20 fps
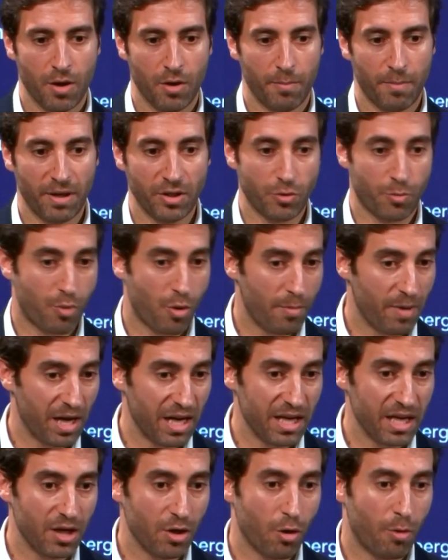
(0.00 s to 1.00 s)
by the Premier
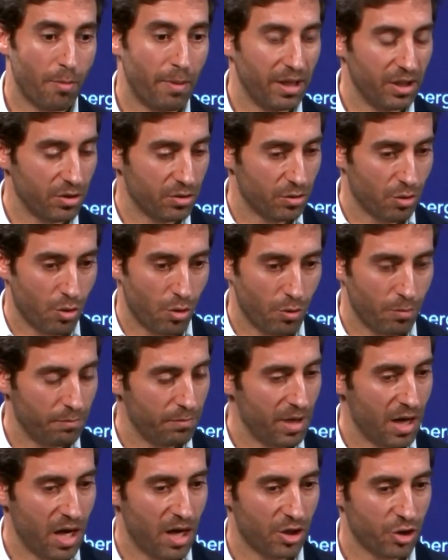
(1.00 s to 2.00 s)
League or by the
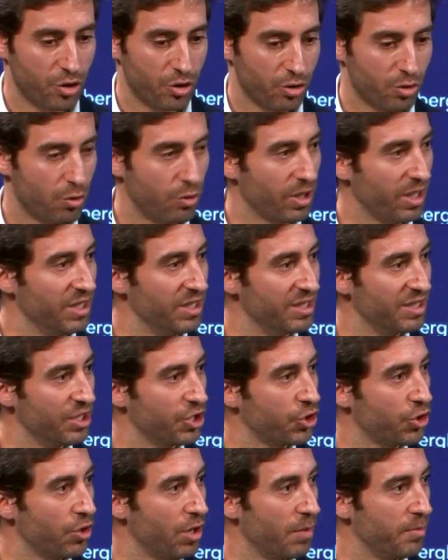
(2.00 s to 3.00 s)
largest
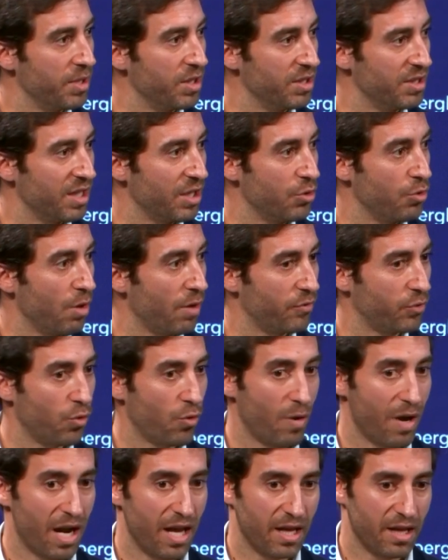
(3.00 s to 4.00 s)
organization, I mean, then you have to
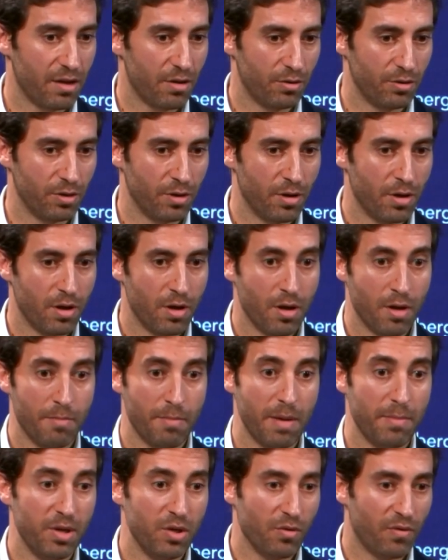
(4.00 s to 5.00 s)
rely on uh,
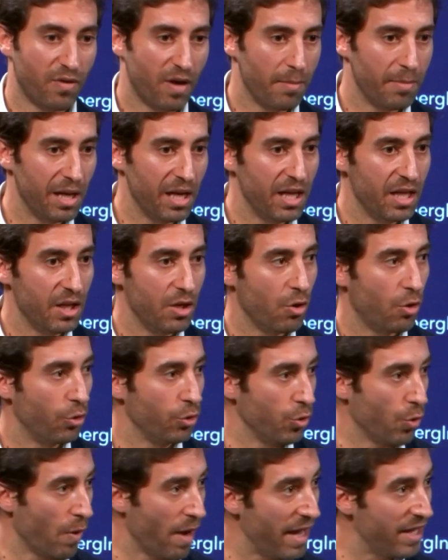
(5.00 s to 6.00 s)
maybe your family or
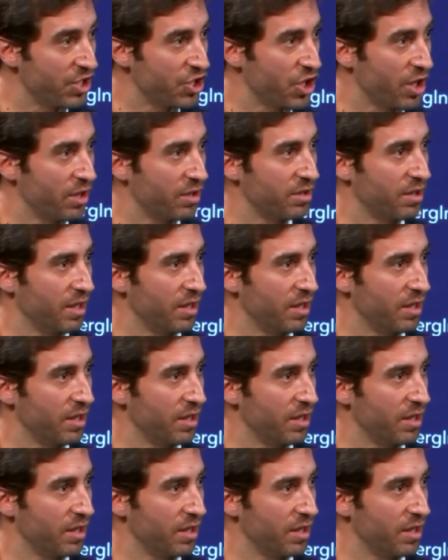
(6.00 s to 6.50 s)
your agent.